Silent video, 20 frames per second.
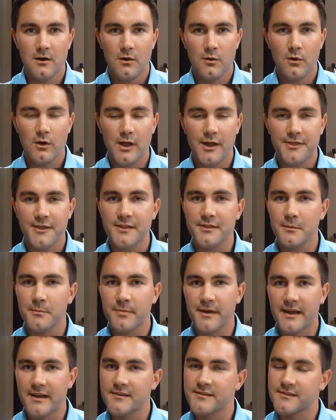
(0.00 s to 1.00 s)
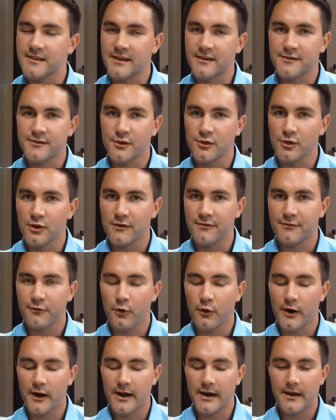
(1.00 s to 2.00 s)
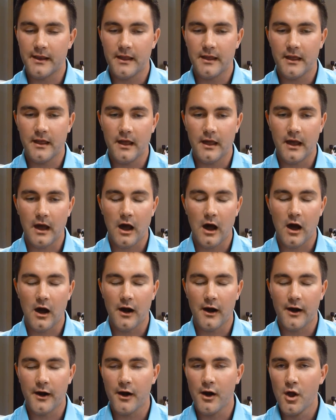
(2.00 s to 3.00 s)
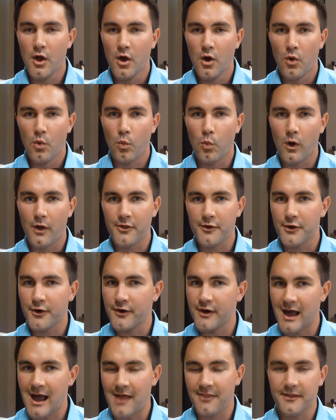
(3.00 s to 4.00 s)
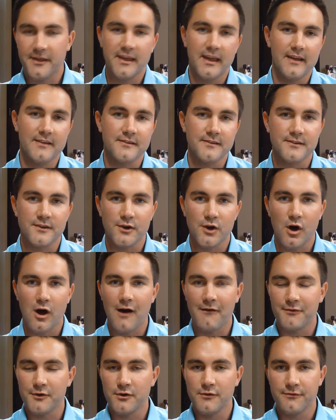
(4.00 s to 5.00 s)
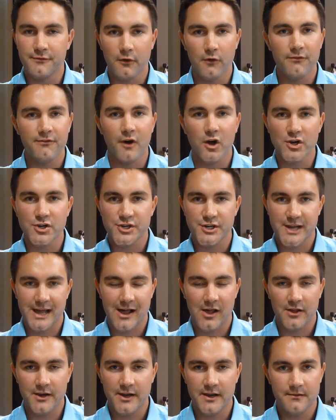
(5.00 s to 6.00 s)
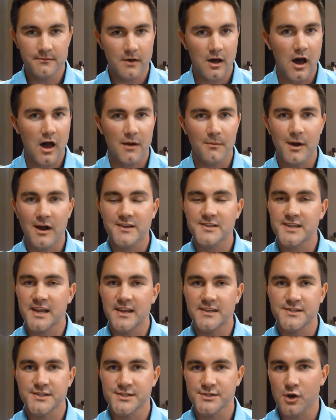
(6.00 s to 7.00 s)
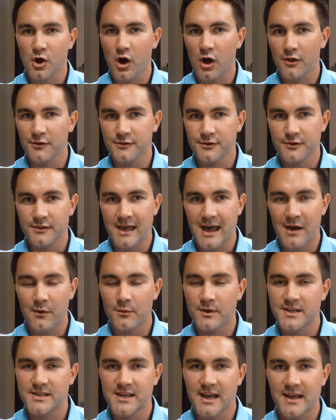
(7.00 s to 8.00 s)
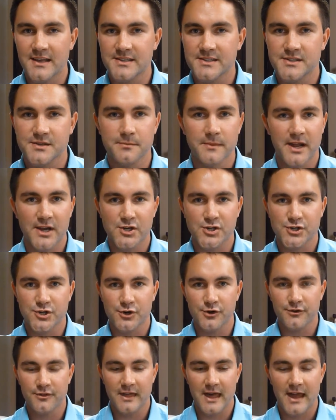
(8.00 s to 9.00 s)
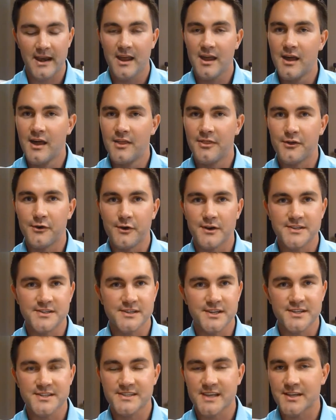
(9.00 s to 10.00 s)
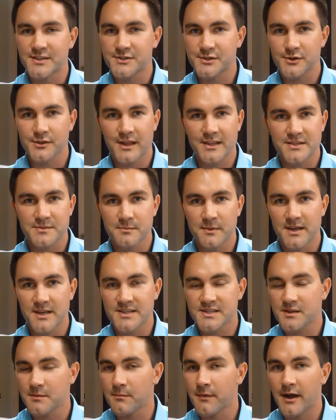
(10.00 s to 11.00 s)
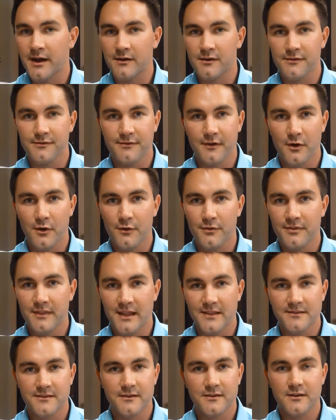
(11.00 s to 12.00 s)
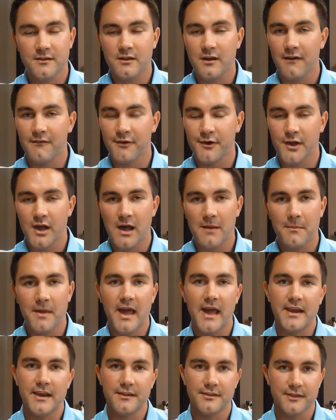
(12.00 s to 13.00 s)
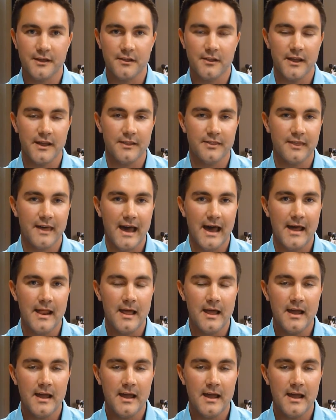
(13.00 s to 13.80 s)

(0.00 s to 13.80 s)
Well, I think the biggest things to look for are whether or not the case is going to offer you full functionality. OtterBox cases all do that. We test to make sure that there isn't a sensor that's missed, a microphone that's covered up, anything like that.